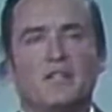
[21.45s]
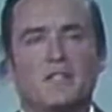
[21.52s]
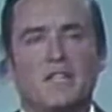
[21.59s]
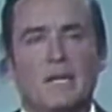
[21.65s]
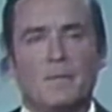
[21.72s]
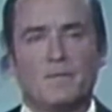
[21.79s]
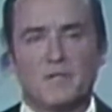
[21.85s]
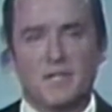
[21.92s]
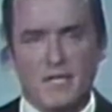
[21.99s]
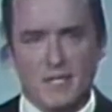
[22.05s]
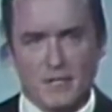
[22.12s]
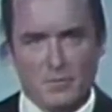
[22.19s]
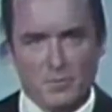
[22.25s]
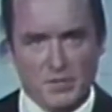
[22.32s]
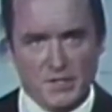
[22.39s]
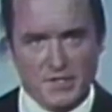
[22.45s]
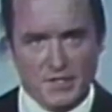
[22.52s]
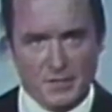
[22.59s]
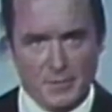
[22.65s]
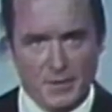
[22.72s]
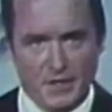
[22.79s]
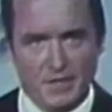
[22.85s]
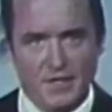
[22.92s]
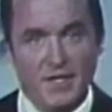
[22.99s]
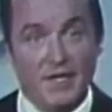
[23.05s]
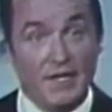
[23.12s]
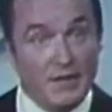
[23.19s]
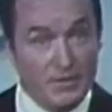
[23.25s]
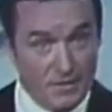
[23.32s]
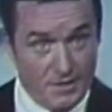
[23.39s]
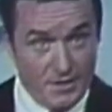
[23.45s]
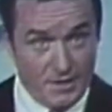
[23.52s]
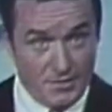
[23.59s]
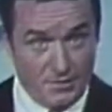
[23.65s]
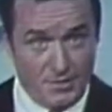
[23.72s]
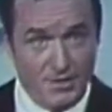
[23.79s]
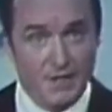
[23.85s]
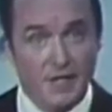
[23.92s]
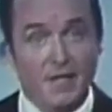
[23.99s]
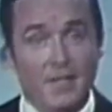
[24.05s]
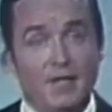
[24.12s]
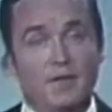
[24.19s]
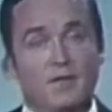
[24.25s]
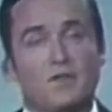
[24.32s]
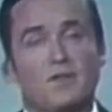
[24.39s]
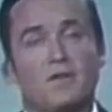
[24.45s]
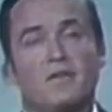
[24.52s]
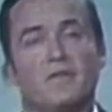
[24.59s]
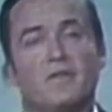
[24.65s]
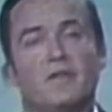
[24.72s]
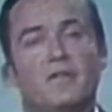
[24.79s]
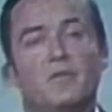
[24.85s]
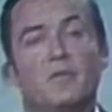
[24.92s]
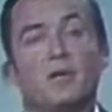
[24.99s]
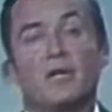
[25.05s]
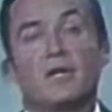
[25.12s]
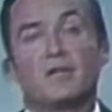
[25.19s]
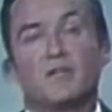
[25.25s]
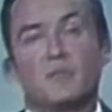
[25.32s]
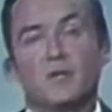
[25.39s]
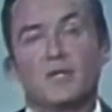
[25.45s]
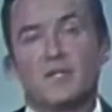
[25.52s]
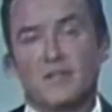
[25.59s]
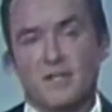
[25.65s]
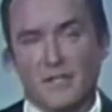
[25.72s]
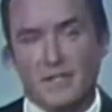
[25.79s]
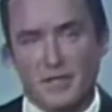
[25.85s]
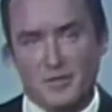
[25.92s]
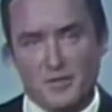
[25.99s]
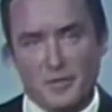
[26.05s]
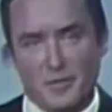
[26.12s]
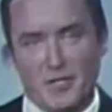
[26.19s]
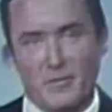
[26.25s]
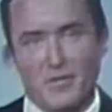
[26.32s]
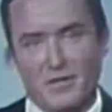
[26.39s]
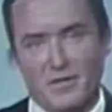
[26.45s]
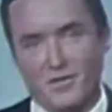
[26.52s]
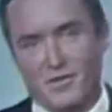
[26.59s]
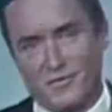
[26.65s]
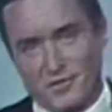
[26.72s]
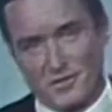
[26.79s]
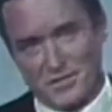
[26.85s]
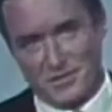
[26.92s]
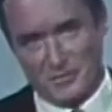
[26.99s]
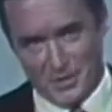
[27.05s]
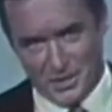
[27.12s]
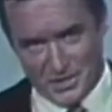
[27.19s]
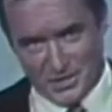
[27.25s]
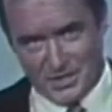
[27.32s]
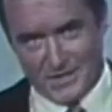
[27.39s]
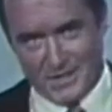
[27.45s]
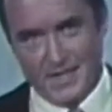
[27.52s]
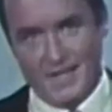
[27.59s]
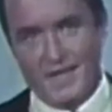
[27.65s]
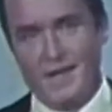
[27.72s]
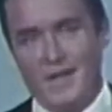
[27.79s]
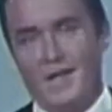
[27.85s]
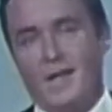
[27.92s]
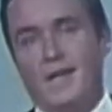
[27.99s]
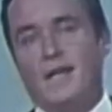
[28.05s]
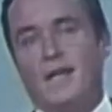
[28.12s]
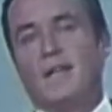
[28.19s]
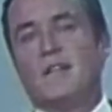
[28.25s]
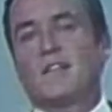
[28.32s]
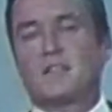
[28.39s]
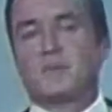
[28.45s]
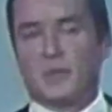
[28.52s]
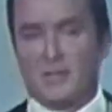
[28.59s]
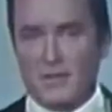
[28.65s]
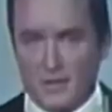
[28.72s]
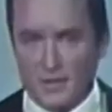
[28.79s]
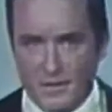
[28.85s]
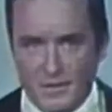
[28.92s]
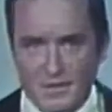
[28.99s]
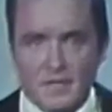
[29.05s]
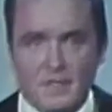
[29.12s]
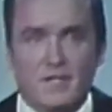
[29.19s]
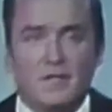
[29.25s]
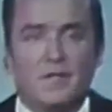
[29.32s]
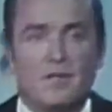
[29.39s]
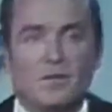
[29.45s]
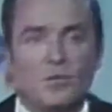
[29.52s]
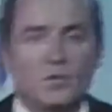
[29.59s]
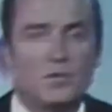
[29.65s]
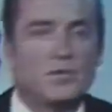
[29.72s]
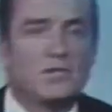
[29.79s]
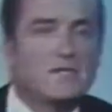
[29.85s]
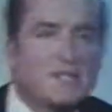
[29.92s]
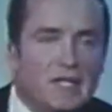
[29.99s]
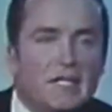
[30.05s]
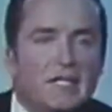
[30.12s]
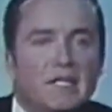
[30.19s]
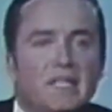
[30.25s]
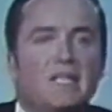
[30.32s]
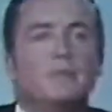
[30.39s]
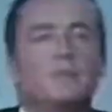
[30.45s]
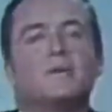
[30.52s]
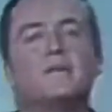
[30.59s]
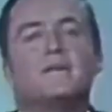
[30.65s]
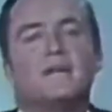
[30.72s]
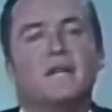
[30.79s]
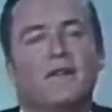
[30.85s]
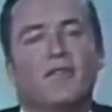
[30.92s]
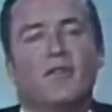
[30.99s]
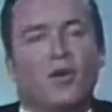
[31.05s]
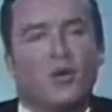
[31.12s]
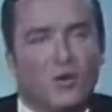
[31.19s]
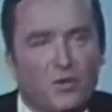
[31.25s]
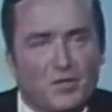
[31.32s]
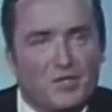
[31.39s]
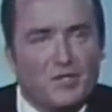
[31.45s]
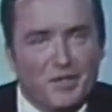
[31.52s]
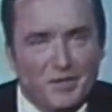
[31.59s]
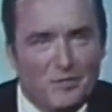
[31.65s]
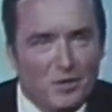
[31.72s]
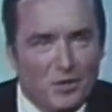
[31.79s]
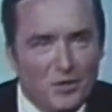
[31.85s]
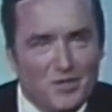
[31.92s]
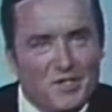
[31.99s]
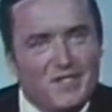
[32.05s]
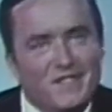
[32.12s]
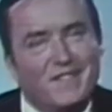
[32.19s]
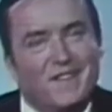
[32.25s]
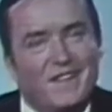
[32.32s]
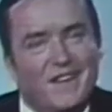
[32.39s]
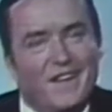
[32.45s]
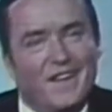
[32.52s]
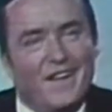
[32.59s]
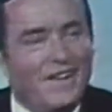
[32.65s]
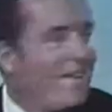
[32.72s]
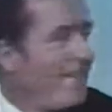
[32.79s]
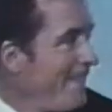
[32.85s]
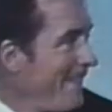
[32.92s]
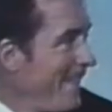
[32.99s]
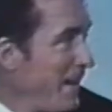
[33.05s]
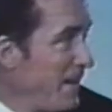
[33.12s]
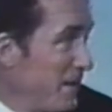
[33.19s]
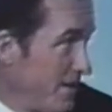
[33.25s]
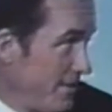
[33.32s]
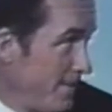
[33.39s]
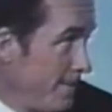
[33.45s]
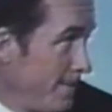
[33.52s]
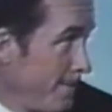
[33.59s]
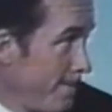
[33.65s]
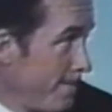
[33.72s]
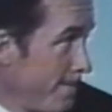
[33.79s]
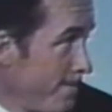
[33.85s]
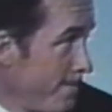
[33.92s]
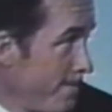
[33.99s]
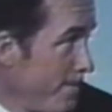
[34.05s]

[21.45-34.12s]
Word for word: top 10 businessmen in the country in a survey of America's business leaders made by the University of Michigan. He has been called the world's innkeeper and the host to the most and, and you want to know, Mike?